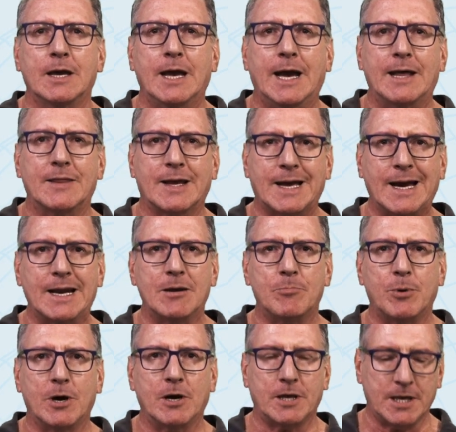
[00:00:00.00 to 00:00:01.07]
And the color
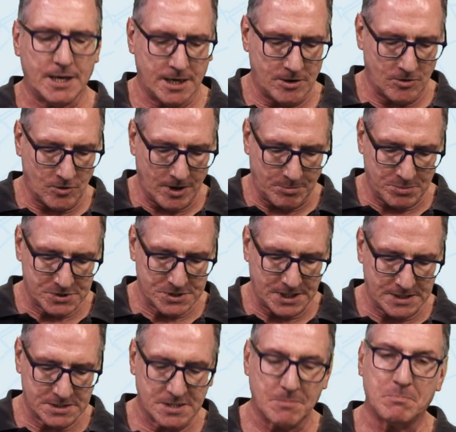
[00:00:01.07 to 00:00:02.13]
bar here
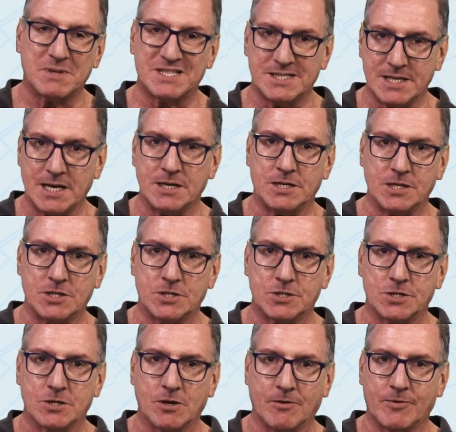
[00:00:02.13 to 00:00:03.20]
represents the
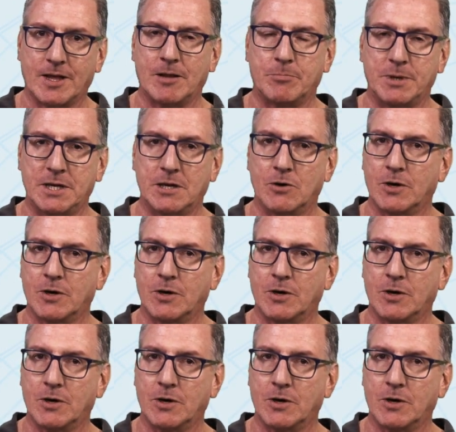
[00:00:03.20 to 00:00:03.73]
percentage of the albedo.